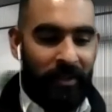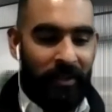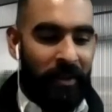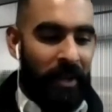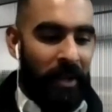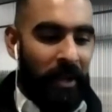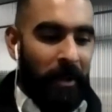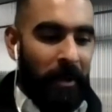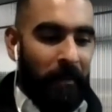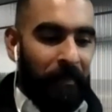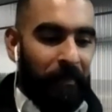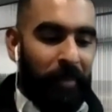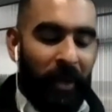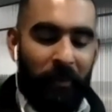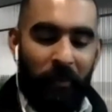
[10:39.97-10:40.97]
So,
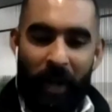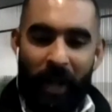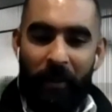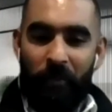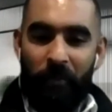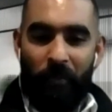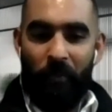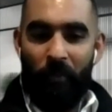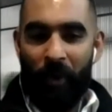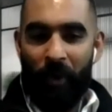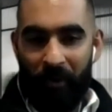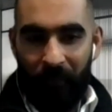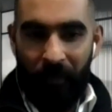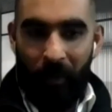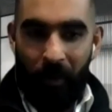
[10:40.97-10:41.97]
but what I want
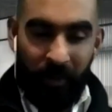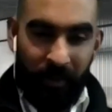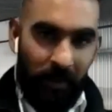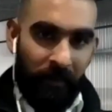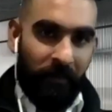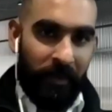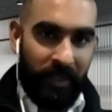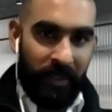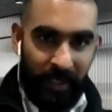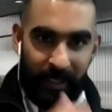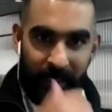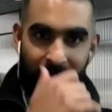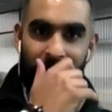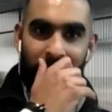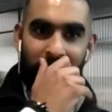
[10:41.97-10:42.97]
to focus on for just a
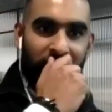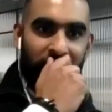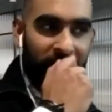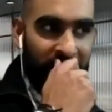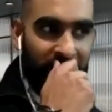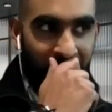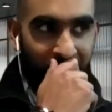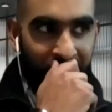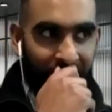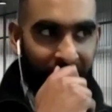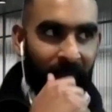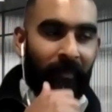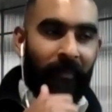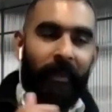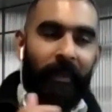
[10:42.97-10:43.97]
second here is,
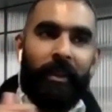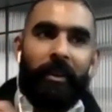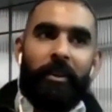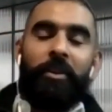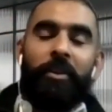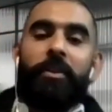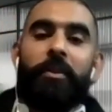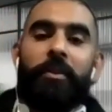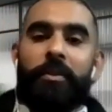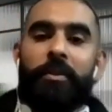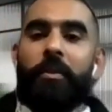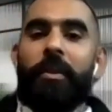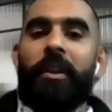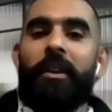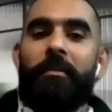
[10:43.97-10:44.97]
you're
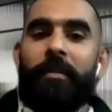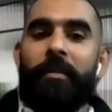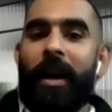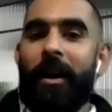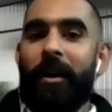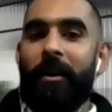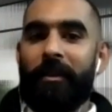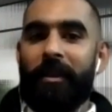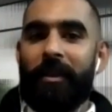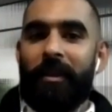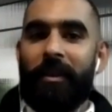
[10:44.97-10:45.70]
talking about